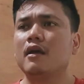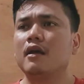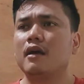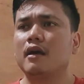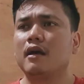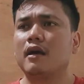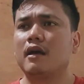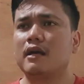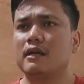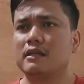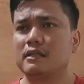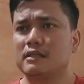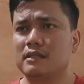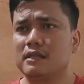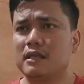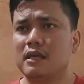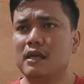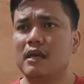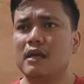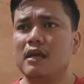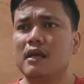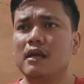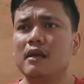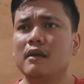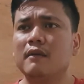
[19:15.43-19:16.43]

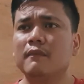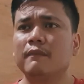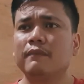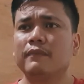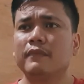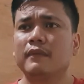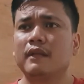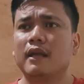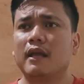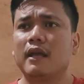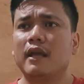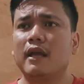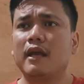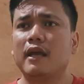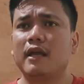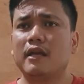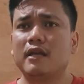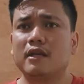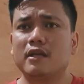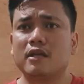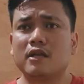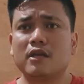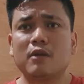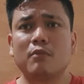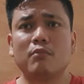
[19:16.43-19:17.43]
kasi it,
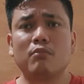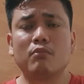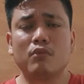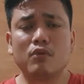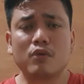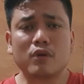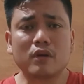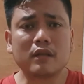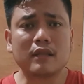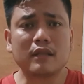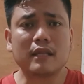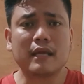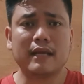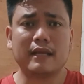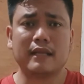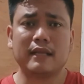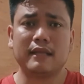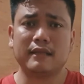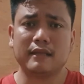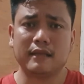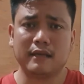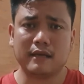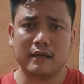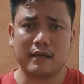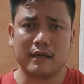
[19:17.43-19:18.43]
more likely
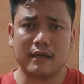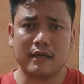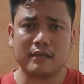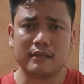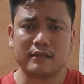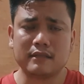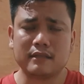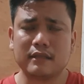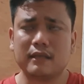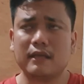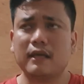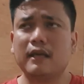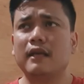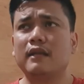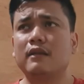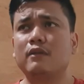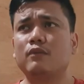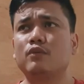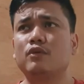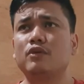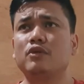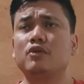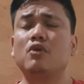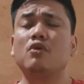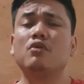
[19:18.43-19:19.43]
than not, it
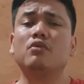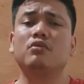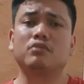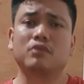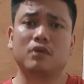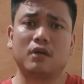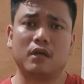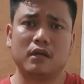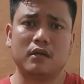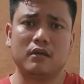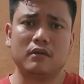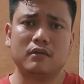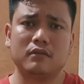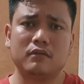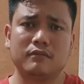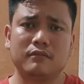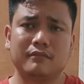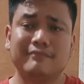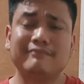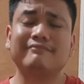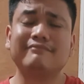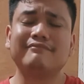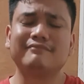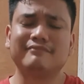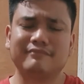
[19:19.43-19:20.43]
would go wrong.
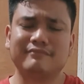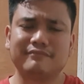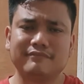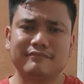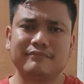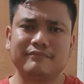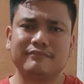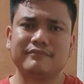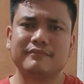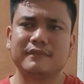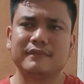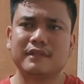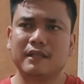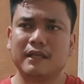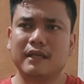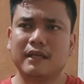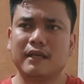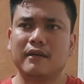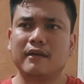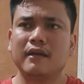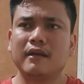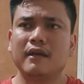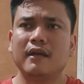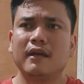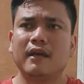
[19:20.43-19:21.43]
Yeah.
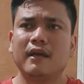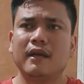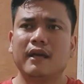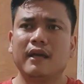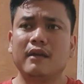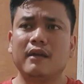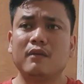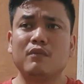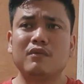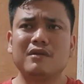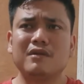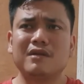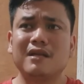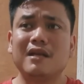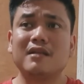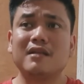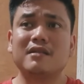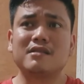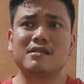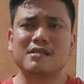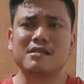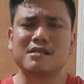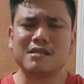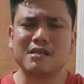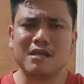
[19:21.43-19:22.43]
And
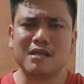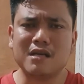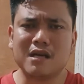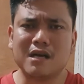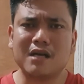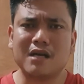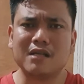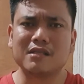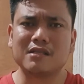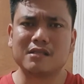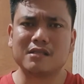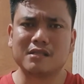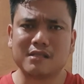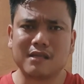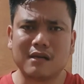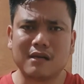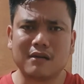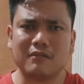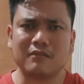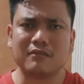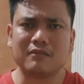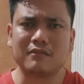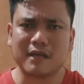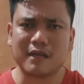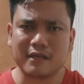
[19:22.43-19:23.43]
does not
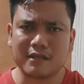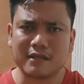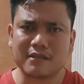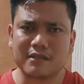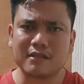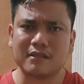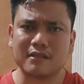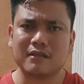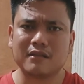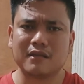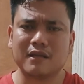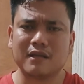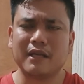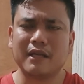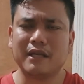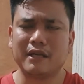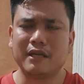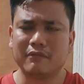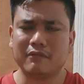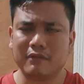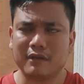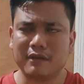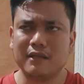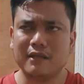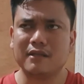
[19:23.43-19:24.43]
sound right. It
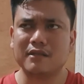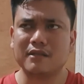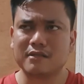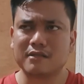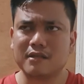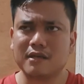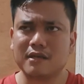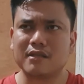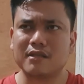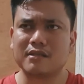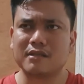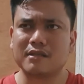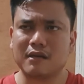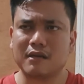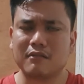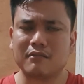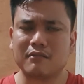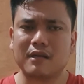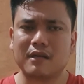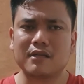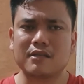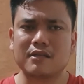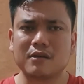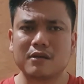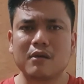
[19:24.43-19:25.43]
really does not sound
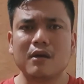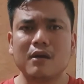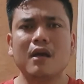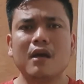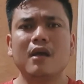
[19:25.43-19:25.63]
right. So,